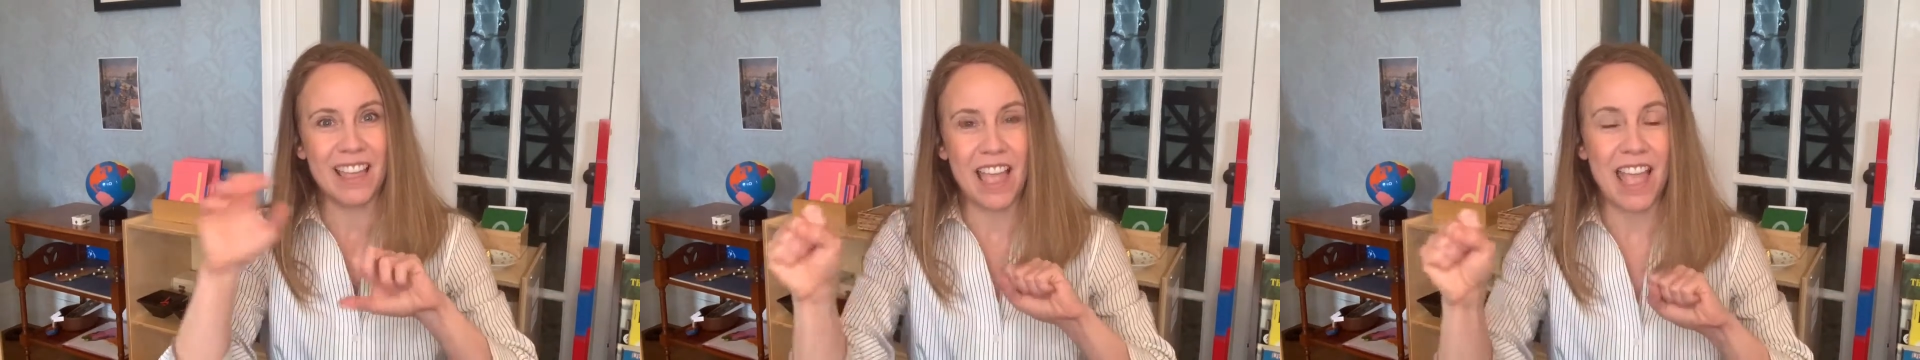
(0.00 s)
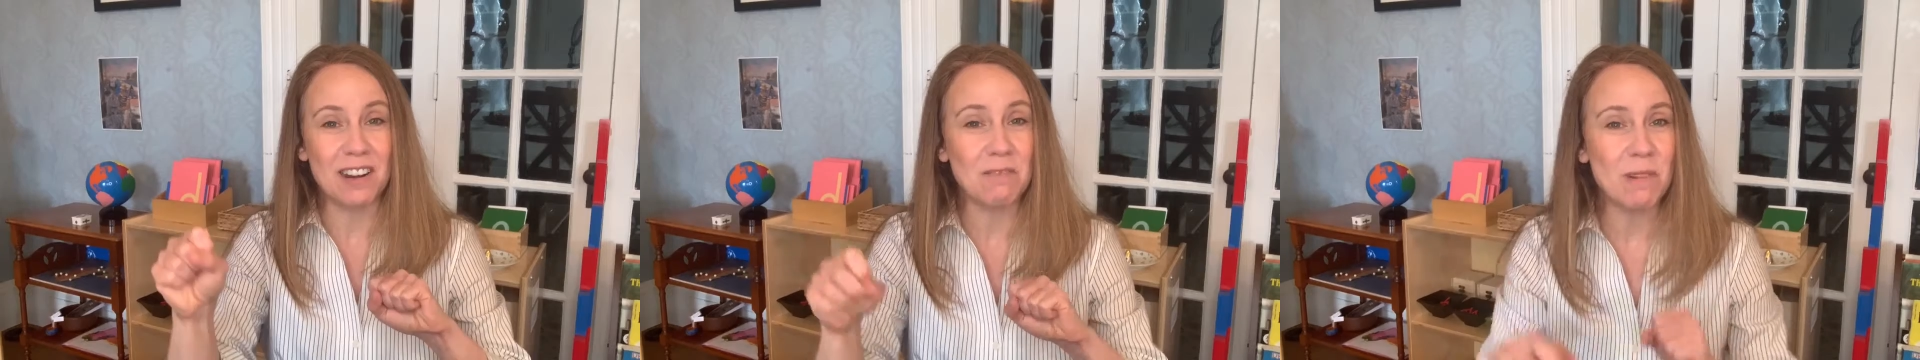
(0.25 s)

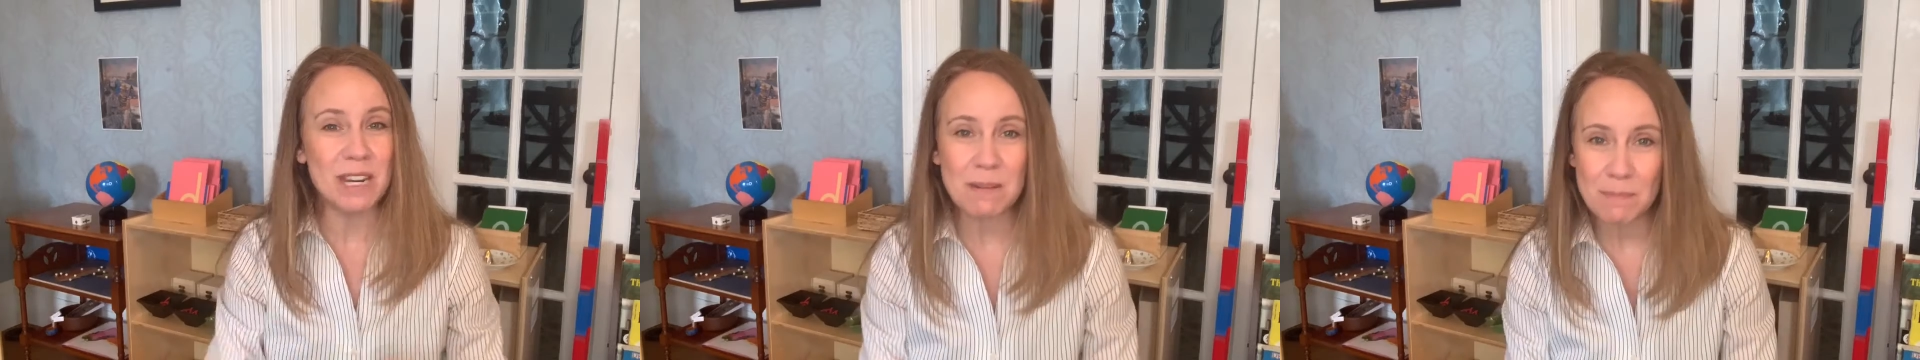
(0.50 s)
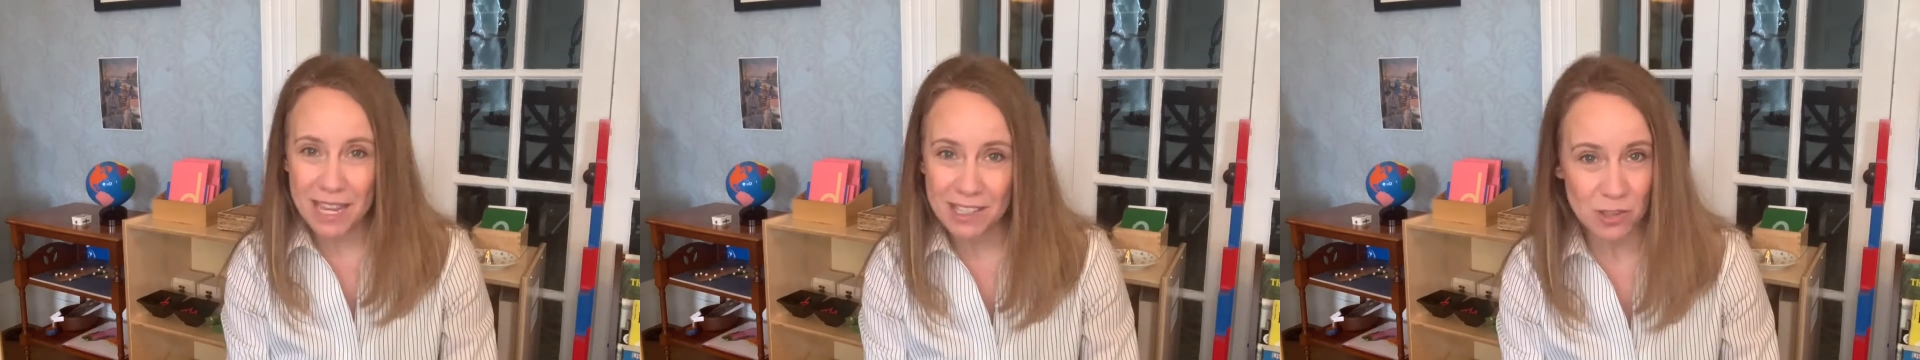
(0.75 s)
And when it
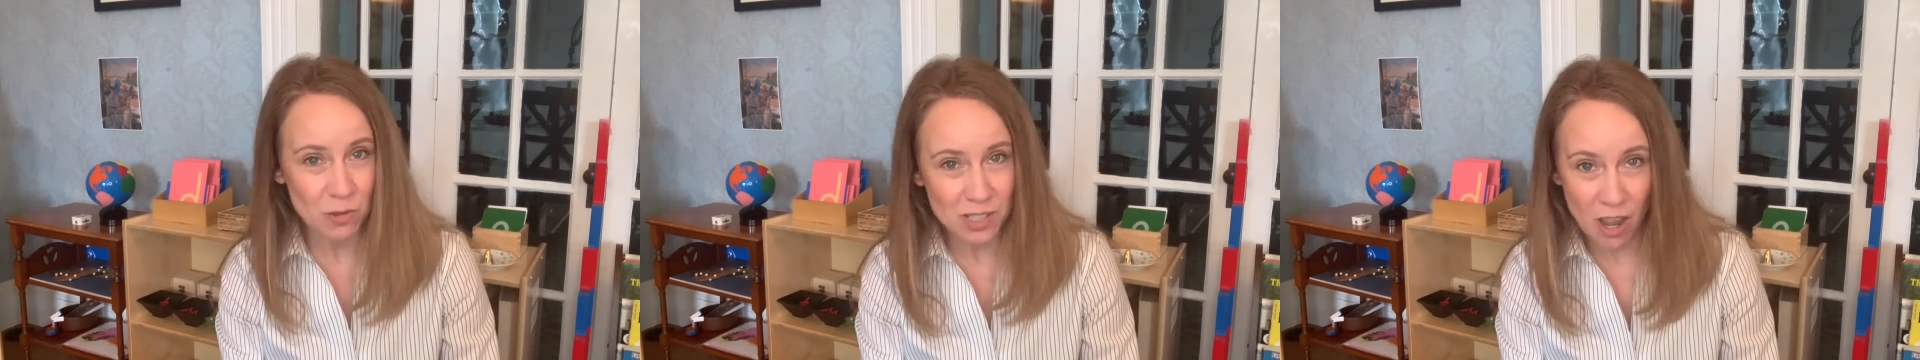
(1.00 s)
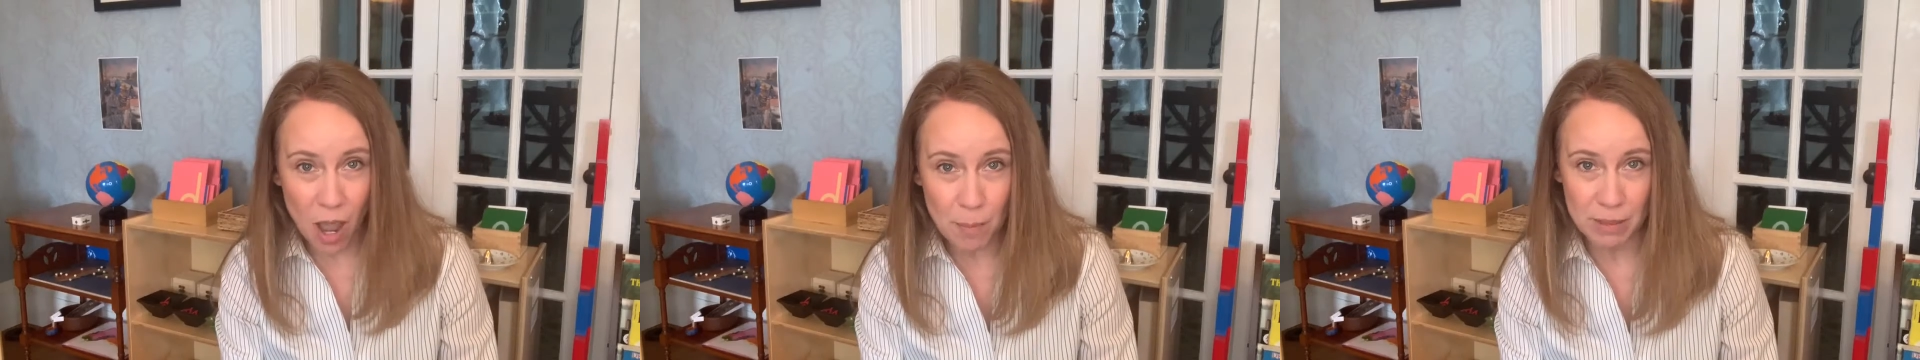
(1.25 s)
makes those
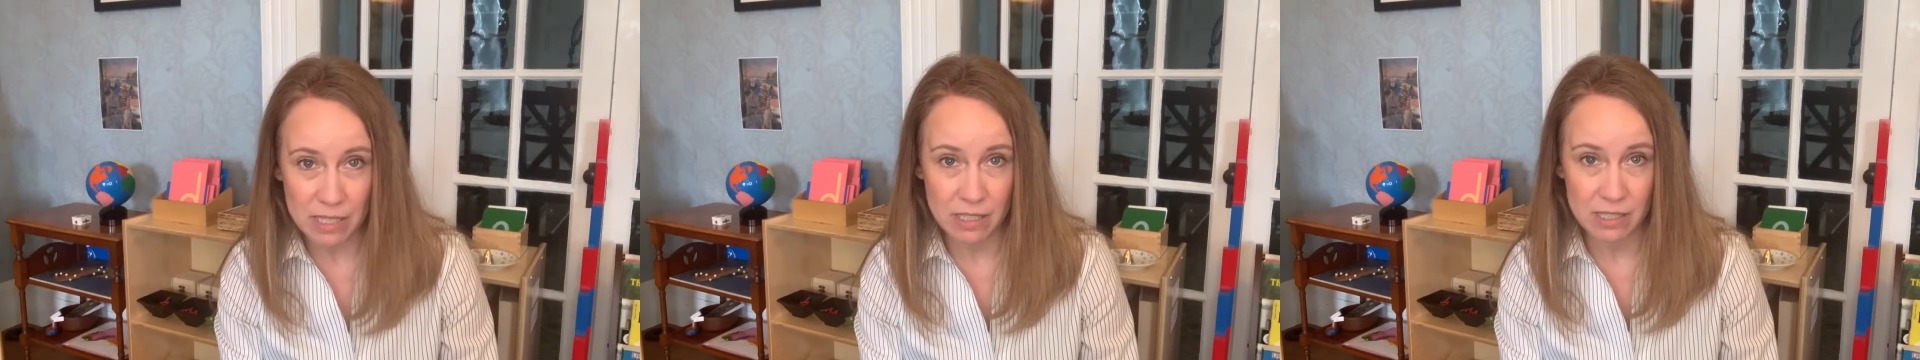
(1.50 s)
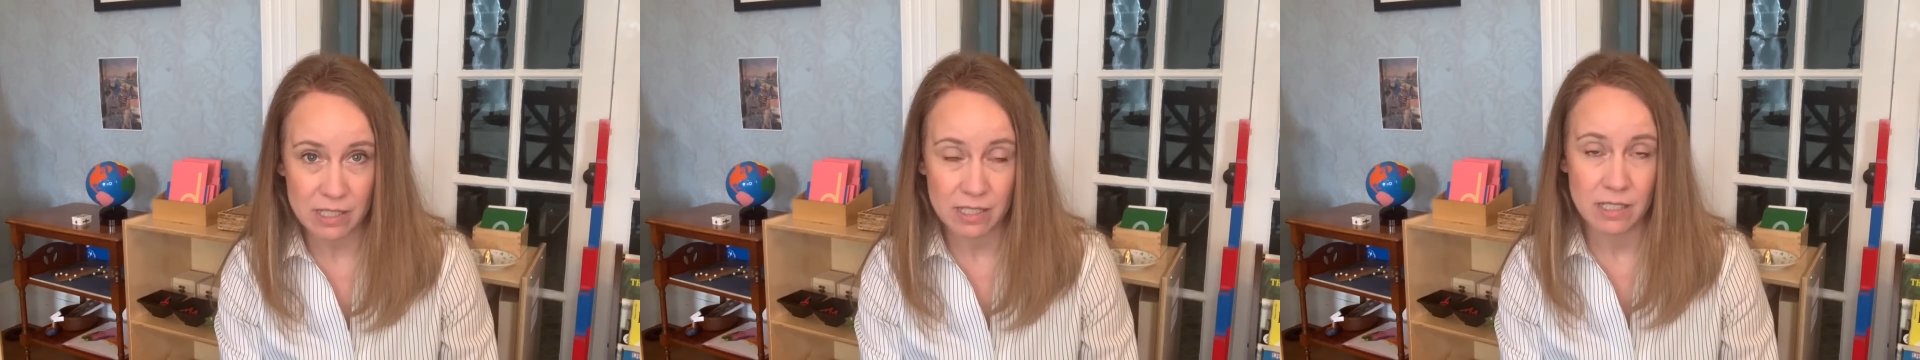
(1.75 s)

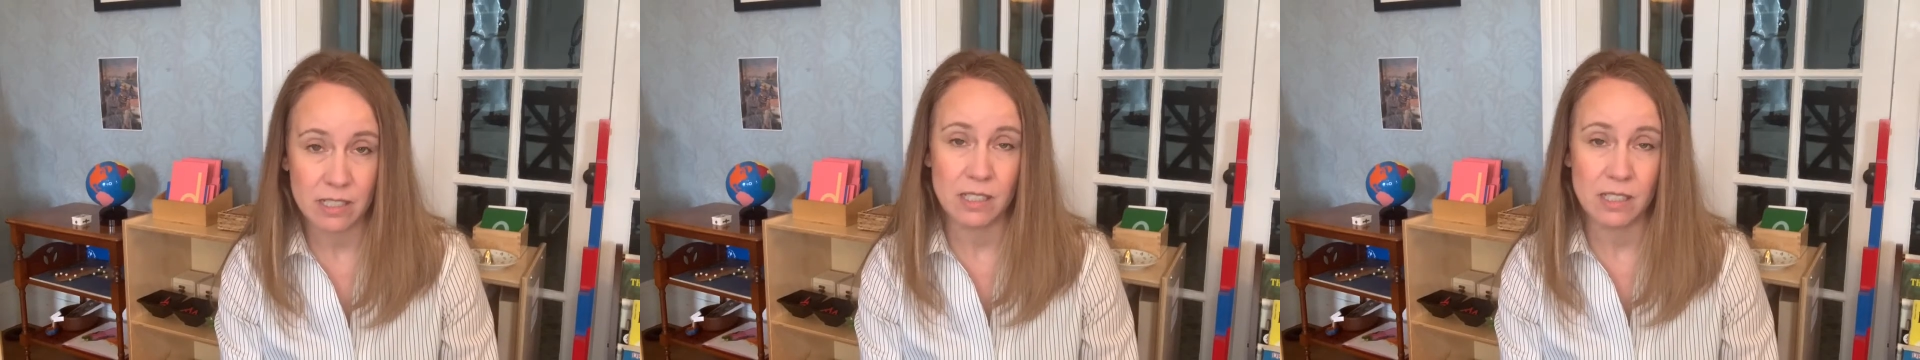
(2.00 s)
copies,